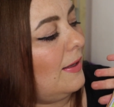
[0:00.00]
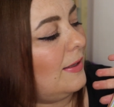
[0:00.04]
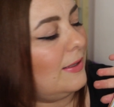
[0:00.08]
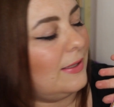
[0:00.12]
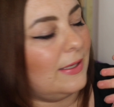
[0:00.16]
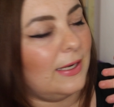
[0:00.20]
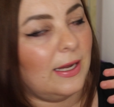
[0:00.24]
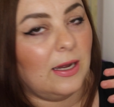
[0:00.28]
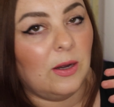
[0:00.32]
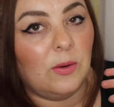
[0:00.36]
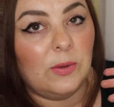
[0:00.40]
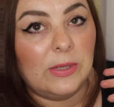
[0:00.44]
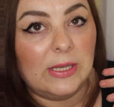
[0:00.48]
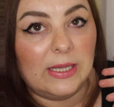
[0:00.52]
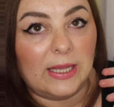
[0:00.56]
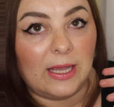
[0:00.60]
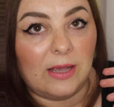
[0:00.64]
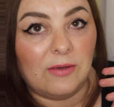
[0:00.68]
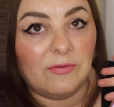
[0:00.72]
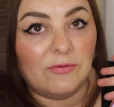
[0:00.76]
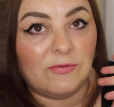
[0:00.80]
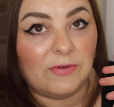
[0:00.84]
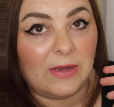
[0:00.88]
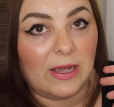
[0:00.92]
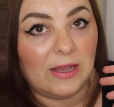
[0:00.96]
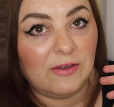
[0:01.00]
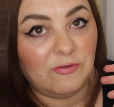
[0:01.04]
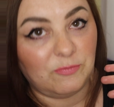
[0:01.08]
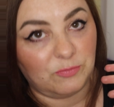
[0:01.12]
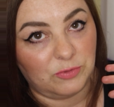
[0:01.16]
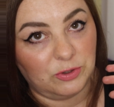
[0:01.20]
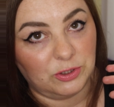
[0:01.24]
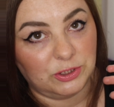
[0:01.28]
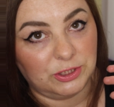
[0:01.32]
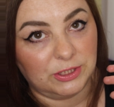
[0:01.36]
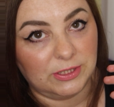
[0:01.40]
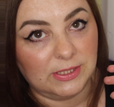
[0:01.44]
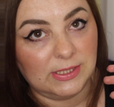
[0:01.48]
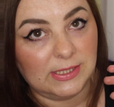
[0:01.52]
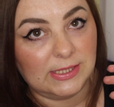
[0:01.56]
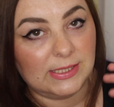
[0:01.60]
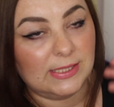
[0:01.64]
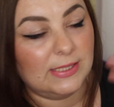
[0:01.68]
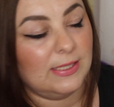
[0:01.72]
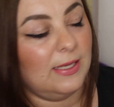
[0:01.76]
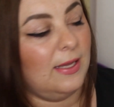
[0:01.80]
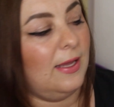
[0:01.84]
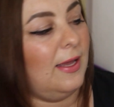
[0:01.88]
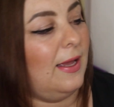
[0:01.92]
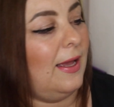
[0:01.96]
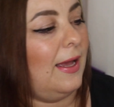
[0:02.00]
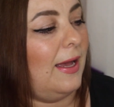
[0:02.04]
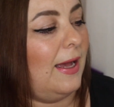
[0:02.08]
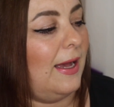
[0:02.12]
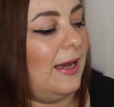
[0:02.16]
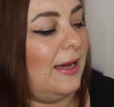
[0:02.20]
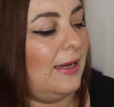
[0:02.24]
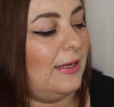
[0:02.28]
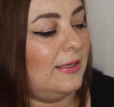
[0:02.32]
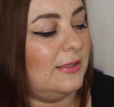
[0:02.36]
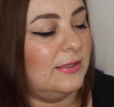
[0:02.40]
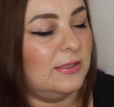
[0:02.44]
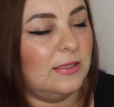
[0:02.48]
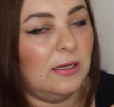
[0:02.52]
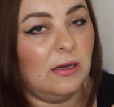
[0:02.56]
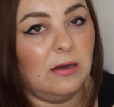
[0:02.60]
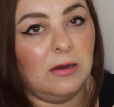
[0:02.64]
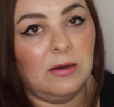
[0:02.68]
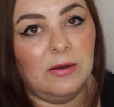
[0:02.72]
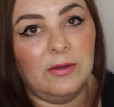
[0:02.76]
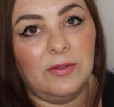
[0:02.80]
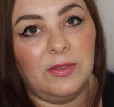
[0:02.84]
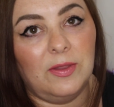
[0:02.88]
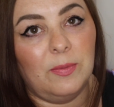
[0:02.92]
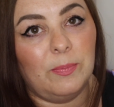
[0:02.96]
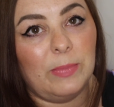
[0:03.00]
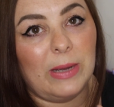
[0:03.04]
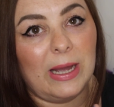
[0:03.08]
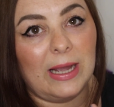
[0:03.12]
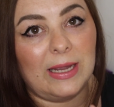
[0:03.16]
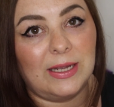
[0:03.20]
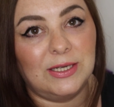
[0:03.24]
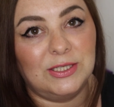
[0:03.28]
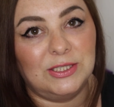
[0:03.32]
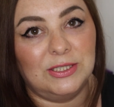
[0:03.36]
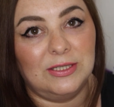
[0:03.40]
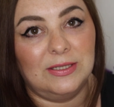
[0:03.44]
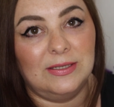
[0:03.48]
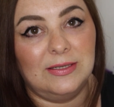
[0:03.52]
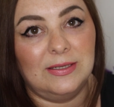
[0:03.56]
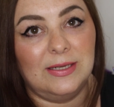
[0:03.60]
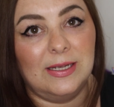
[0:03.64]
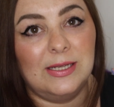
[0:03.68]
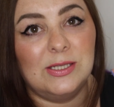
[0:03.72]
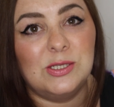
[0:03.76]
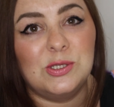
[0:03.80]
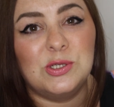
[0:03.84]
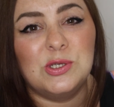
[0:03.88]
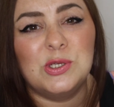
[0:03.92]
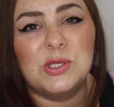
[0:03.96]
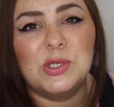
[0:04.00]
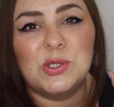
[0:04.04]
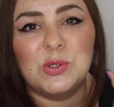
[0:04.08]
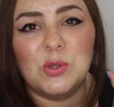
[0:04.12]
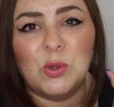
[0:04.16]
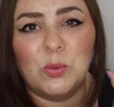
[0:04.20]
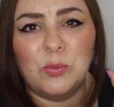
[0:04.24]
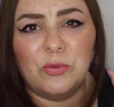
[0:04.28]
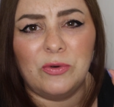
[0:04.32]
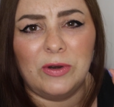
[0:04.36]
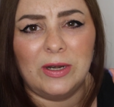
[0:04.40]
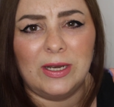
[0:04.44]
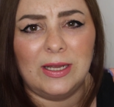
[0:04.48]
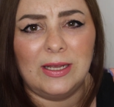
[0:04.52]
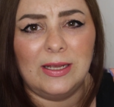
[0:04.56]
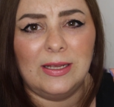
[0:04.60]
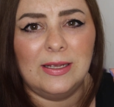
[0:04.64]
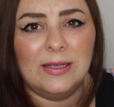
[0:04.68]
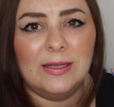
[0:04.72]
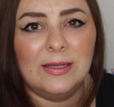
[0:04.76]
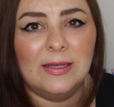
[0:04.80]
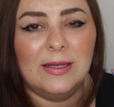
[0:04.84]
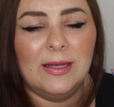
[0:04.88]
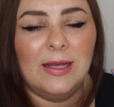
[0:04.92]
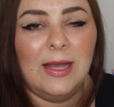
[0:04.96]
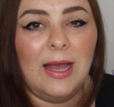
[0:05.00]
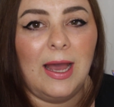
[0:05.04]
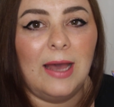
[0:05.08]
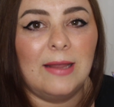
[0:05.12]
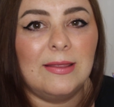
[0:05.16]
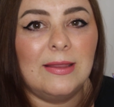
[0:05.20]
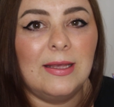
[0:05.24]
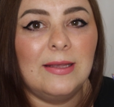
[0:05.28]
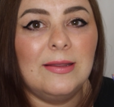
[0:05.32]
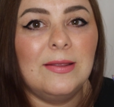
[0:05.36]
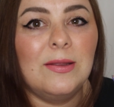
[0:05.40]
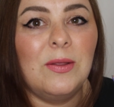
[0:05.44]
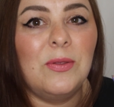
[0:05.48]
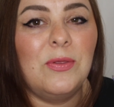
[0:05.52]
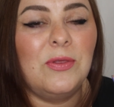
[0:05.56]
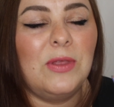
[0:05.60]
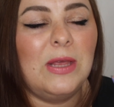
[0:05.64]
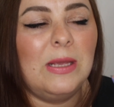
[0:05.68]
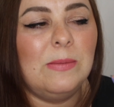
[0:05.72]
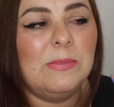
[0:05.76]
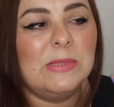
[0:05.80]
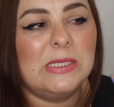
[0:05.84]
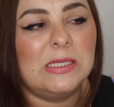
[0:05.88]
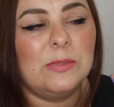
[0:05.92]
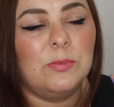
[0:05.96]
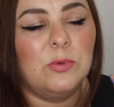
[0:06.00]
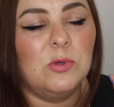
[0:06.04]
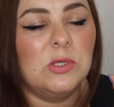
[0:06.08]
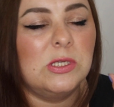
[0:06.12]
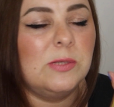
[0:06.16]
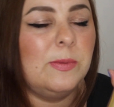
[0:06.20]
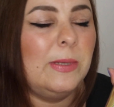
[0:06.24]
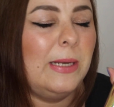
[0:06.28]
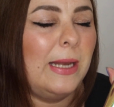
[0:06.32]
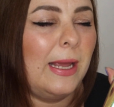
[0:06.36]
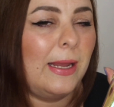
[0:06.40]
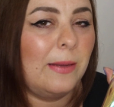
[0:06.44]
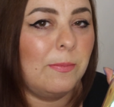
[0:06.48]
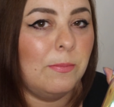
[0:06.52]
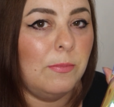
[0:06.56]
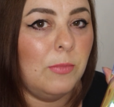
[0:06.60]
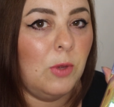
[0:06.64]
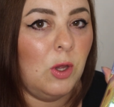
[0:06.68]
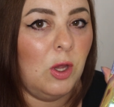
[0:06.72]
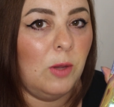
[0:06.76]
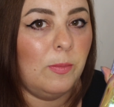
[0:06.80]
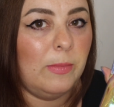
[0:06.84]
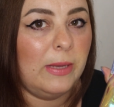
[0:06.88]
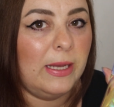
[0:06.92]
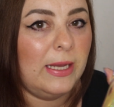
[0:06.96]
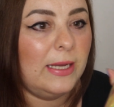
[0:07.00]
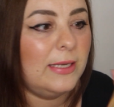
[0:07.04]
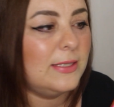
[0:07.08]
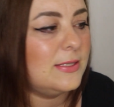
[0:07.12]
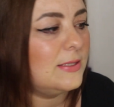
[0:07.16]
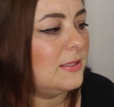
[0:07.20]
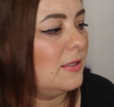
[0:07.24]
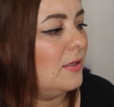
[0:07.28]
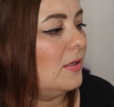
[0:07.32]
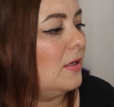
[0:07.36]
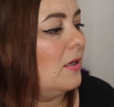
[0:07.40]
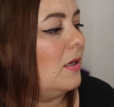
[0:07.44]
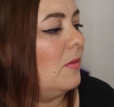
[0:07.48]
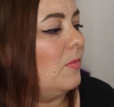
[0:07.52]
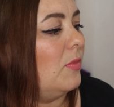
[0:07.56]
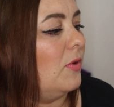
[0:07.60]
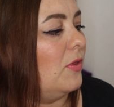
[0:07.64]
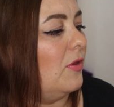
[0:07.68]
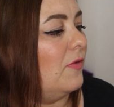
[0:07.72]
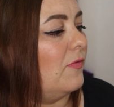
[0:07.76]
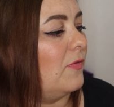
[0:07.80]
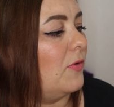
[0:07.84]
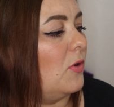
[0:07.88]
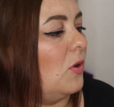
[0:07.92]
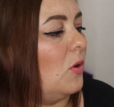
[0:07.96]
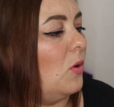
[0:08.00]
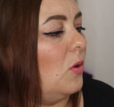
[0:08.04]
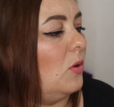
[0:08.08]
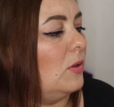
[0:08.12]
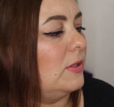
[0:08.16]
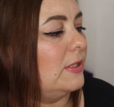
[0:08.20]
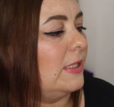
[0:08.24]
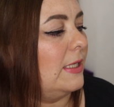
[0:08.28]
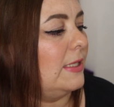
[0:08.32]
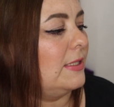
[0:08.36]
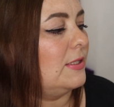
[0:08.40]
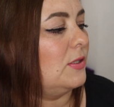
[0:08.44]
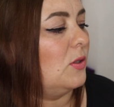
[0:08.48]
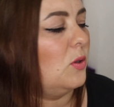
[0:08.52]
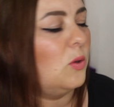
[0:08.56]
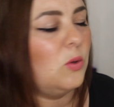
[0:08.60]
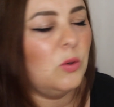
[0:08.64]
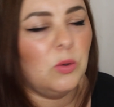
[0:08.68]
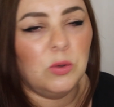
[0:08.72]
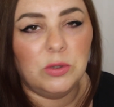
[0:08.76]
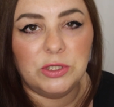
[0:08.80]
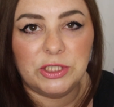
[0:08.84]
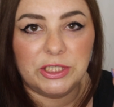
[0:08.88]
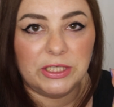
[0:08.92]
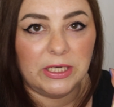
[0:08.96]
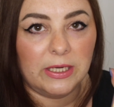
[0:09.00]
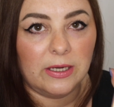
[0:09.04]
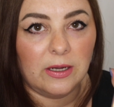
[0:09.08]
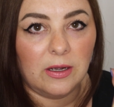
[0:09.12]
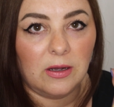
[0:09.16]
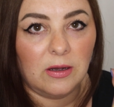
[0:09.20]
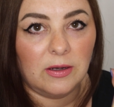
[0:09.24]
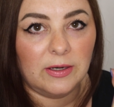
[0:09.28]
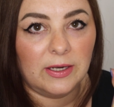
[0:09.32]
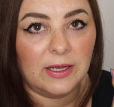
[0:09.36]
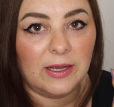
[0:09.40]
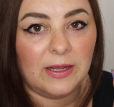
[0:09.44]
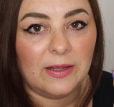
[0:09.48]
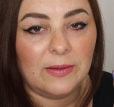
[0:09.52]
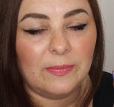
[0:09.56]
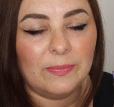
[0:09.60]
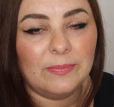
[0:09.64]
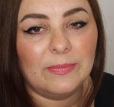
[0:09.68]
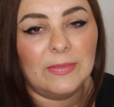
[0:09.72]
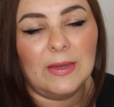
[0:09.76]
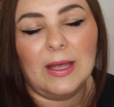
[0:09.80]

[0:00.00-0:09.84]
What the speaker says: Now you get 5 brushes and oh, the packaging, it's just so pretty. I think the theme's supposed to be like mermaid, but they've called it Oceana.